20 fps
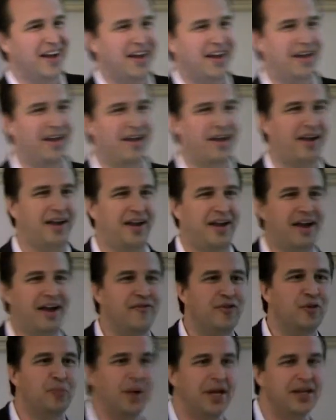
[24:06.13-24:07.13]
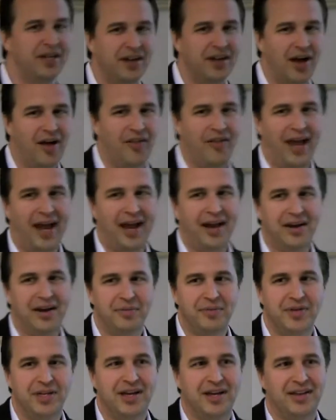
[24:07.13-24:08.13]
I, have an opinion on that.
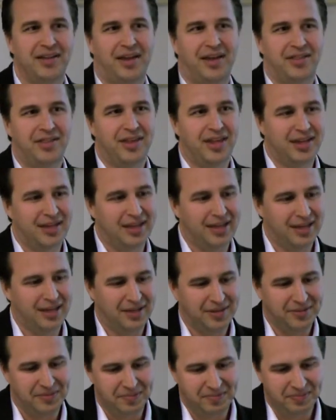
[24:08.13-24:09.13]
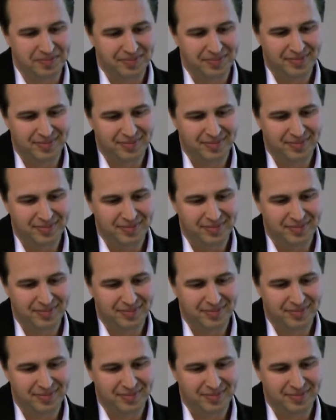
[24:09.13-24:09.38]
I mean, I, I think um,